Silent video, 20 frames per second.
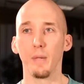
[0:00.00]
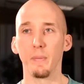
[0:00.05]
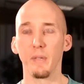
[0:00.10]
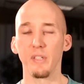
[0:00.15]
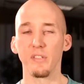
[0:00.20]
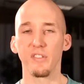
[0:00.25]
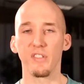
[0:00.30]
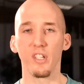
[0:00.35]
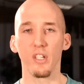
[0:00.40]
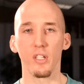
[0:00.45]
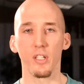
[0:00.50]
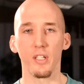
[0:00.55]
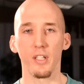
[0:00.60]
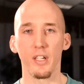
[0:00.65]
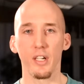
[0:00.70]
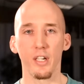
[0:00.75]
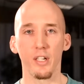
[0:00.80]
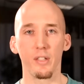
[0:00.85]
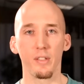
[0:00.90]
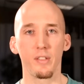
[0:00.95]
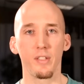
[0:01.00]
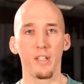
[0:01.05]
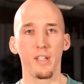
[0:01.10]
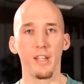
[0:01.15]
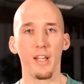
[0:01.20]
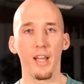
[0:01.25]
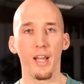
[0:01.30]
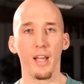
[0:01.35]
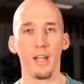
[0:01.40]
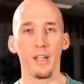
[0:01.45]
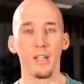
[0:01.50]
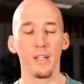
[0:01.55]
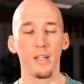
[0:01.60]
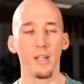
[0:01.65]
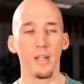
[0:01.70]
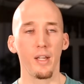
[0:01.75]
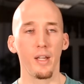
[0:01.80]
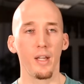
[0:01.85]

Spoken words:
They're still in there today.